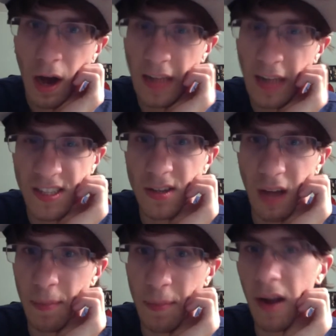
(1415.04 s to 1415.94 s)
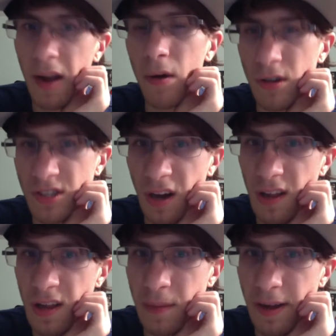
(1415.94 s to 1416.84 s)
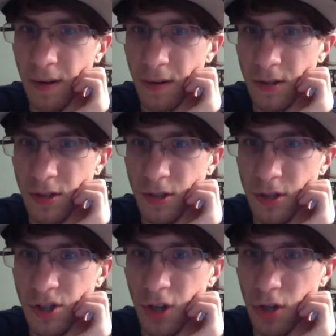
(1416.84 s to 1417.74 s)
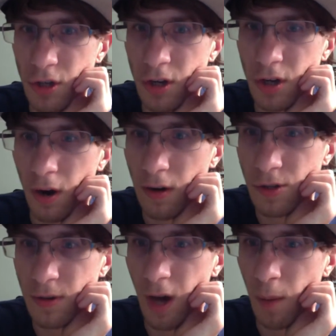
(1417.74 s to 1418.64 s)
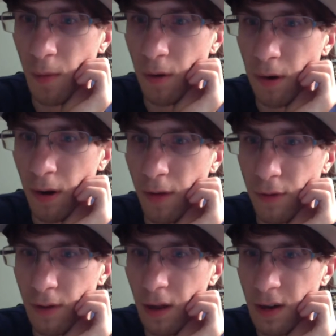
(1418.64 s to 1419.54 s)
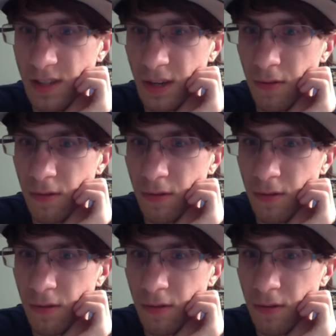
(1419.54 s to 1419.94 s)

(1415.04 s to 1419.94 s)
I mean, I don't know, because Colony Maker is just such a good card because you can combo it off with a lot of stuff.